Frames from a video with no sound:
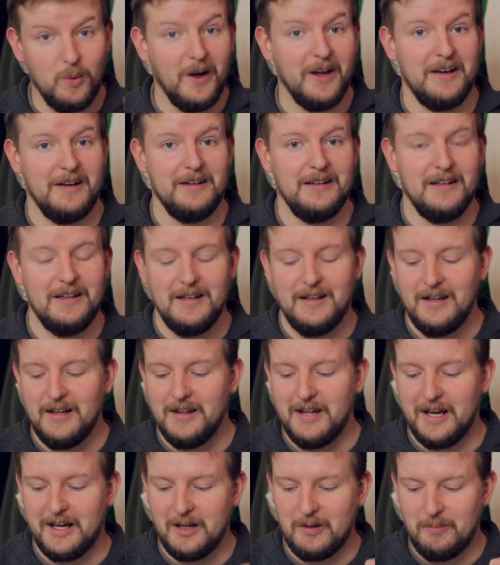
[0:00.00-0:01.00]
One,
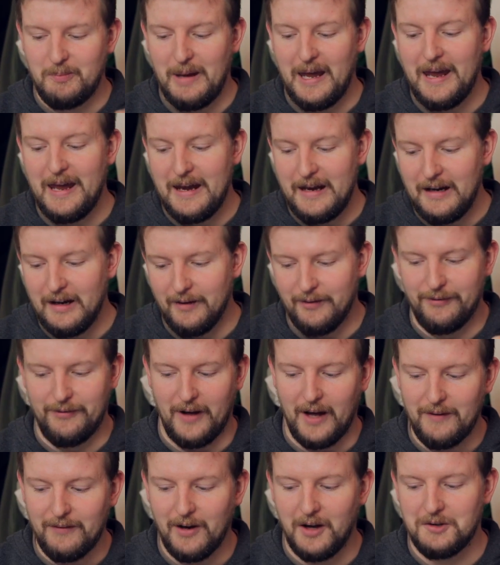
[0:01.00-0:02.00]
they can pay a
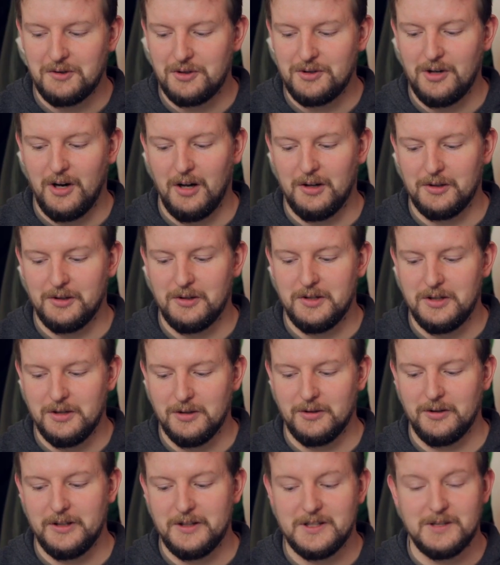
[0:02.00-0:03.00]
$500
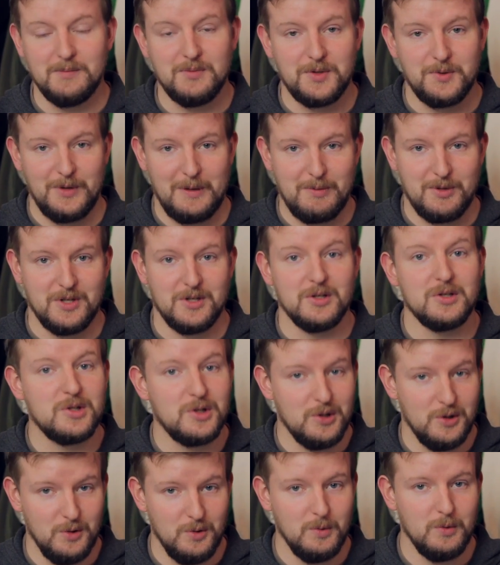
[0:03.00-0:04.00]
yearly subscription
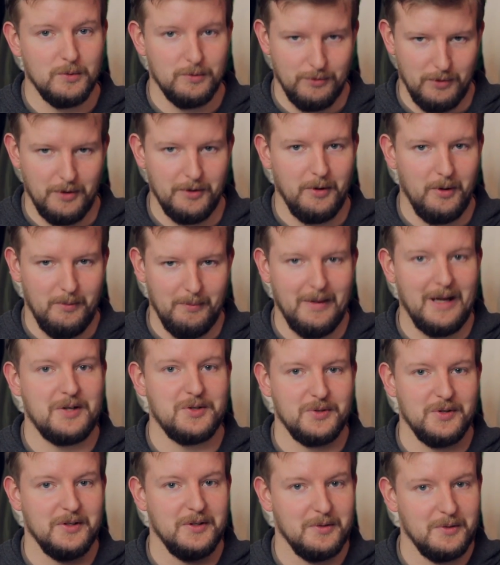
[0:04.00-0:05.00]
to rural
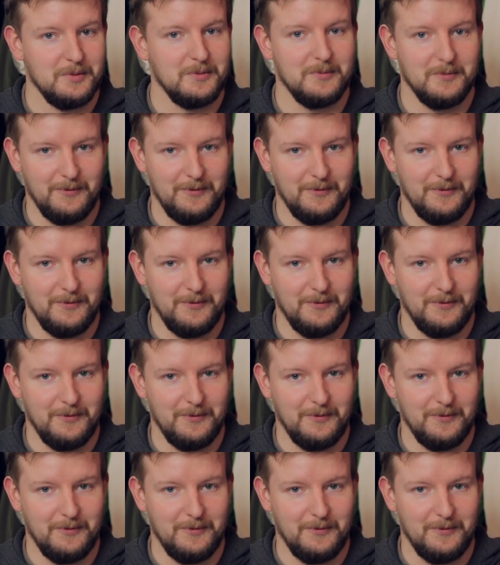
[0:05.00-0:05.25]
metro